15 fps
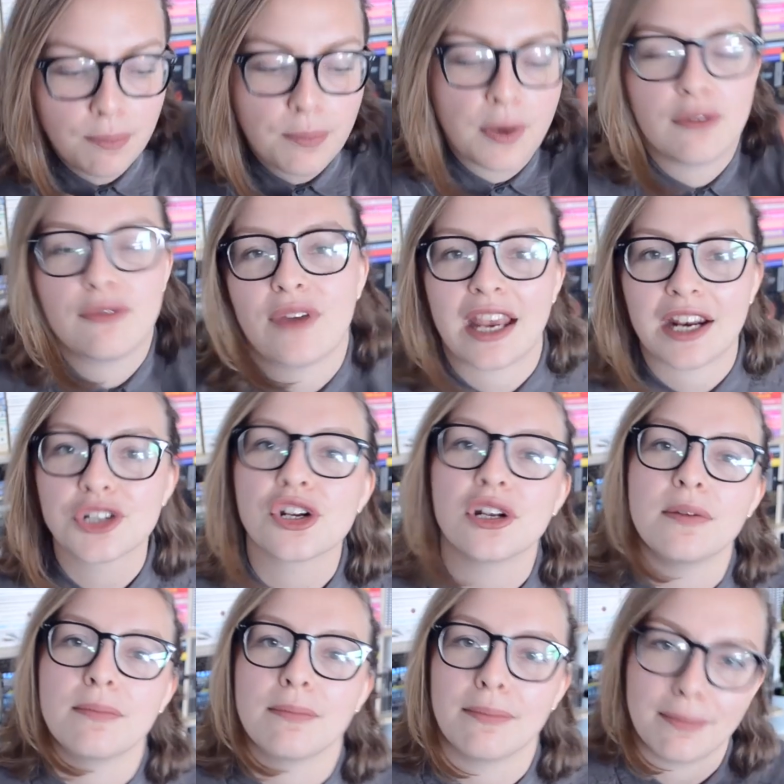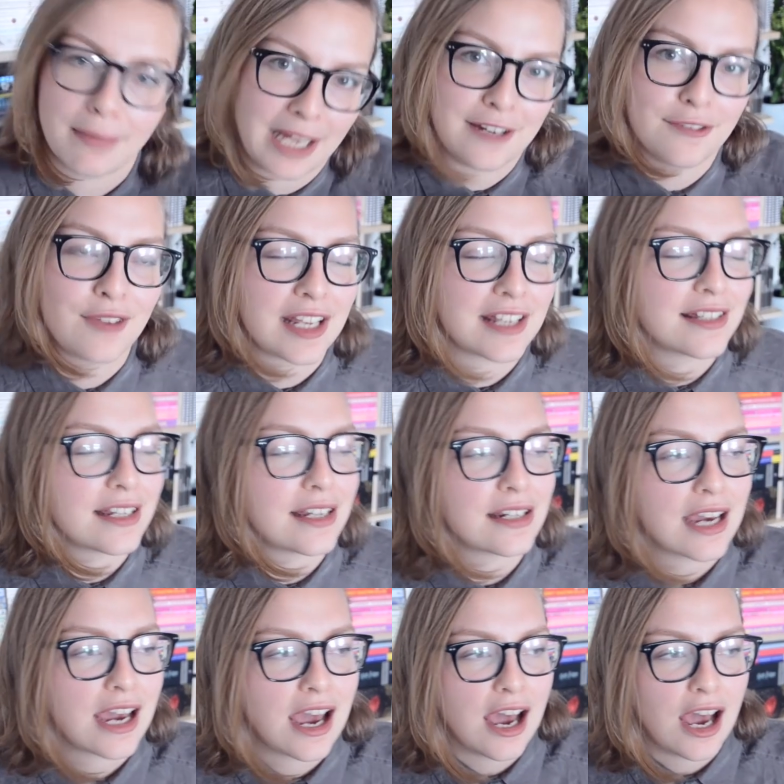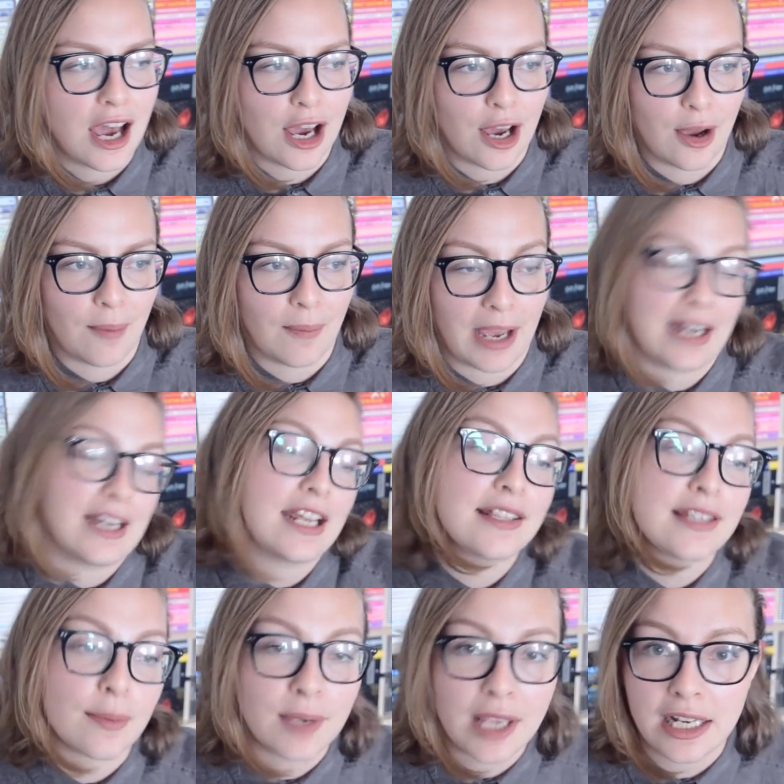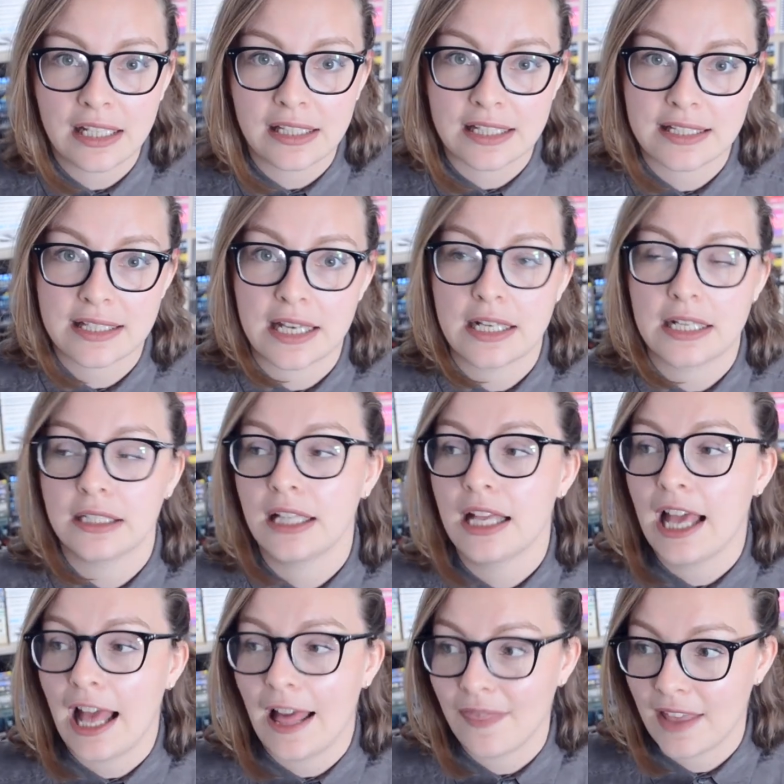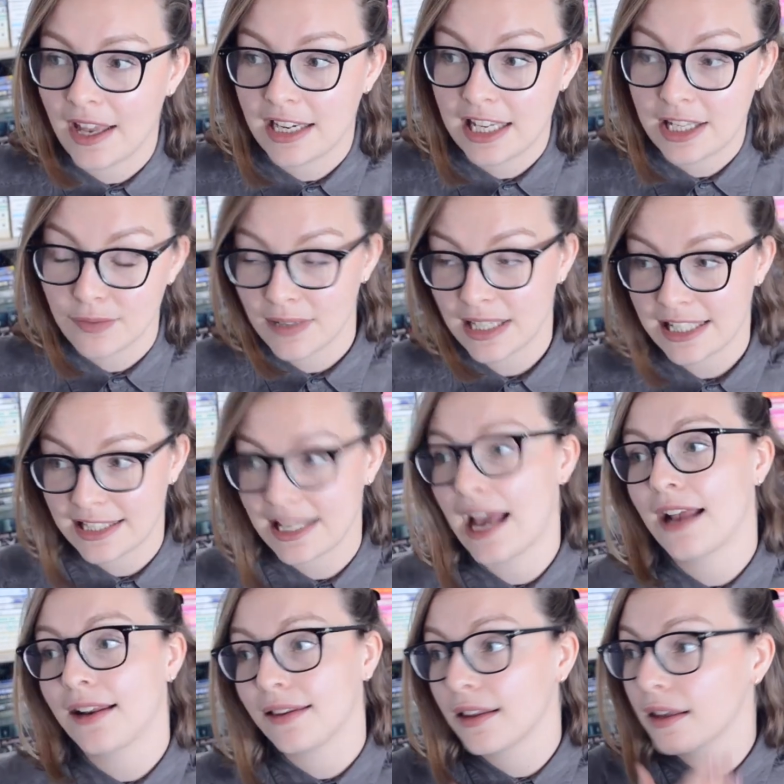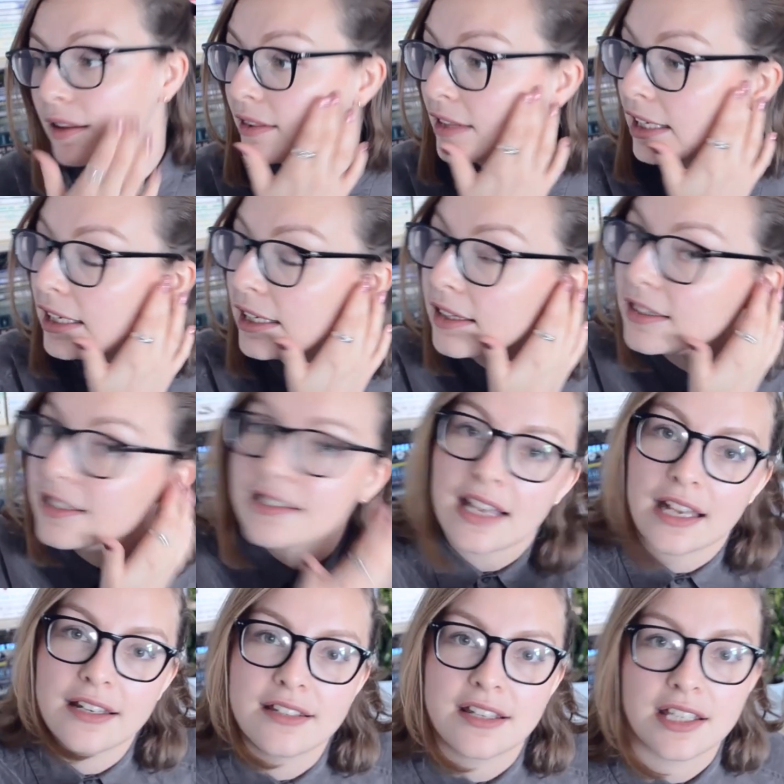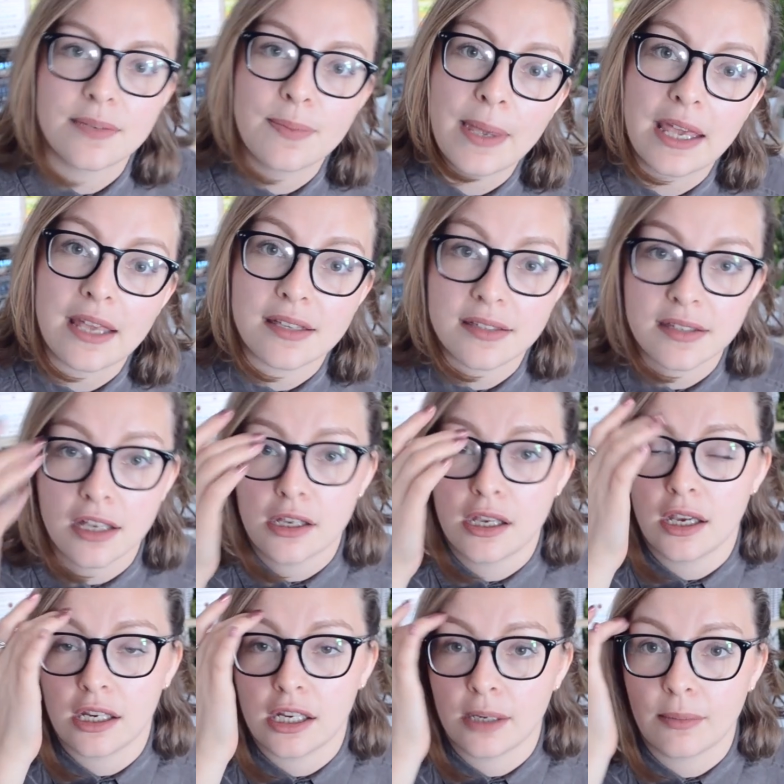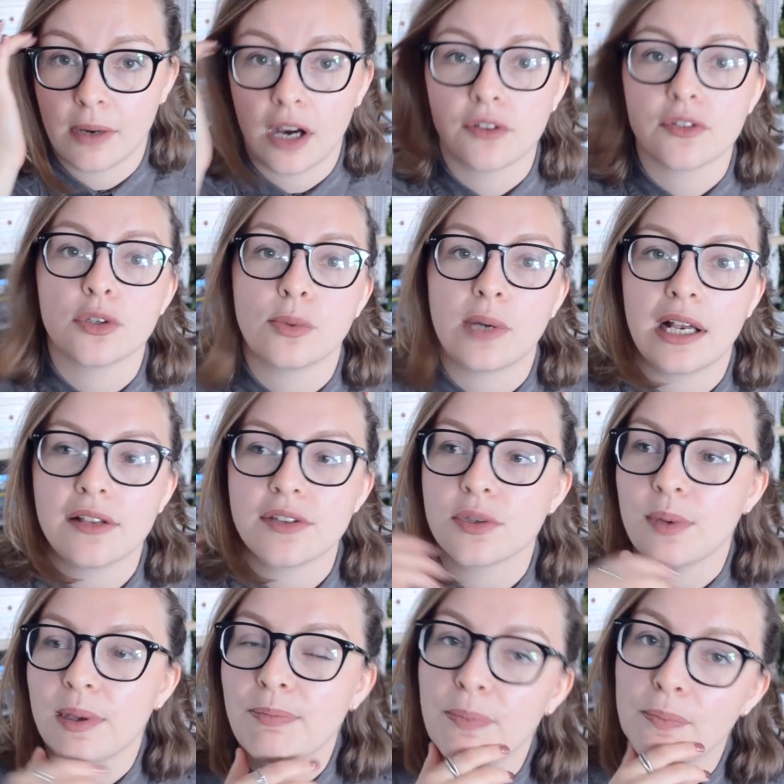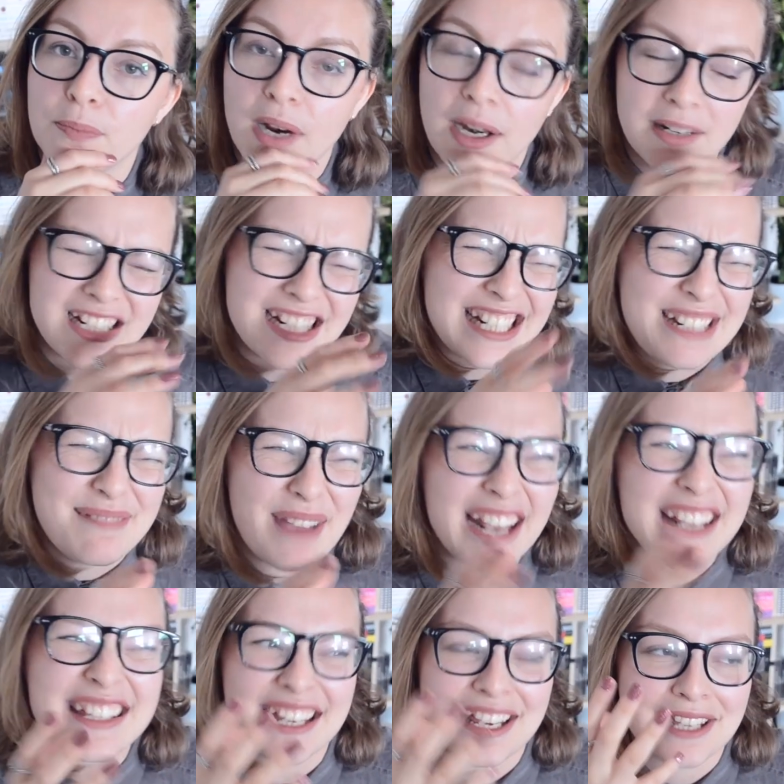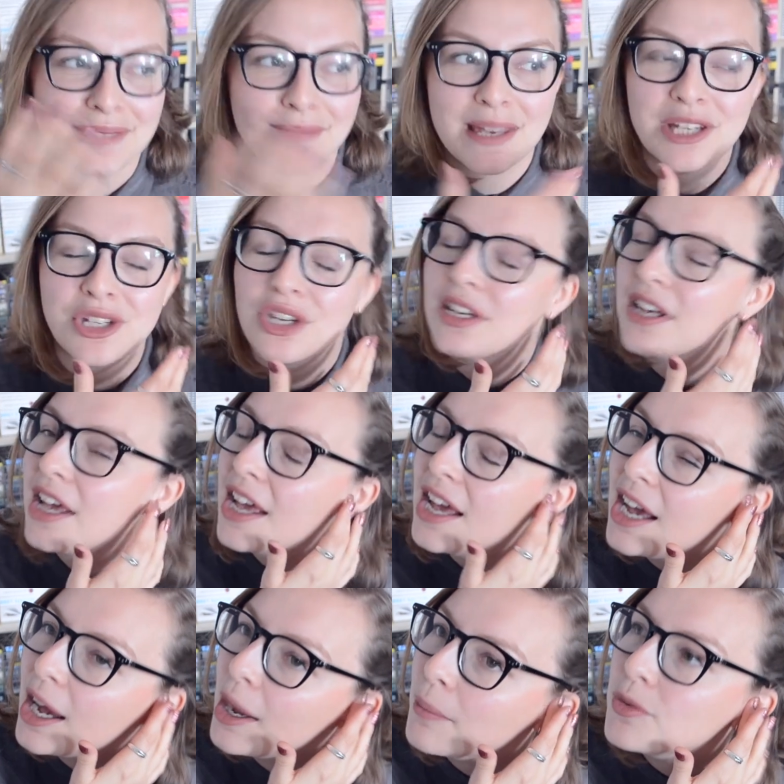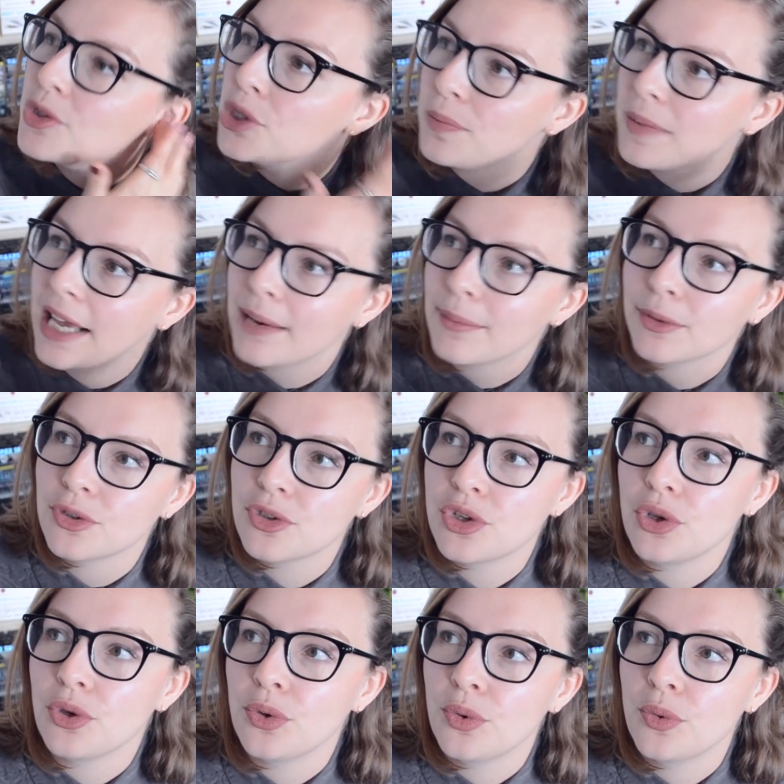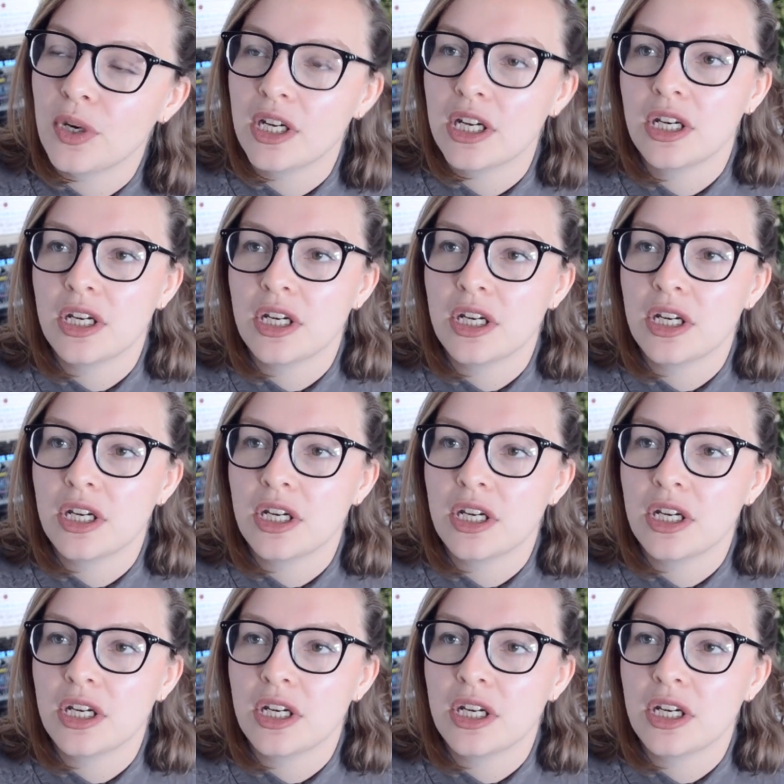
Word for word: perfection manifested, and he ends up killing this girl, and then he's really sad that the scent disappears after a while, so he practically makes it his mission to be able to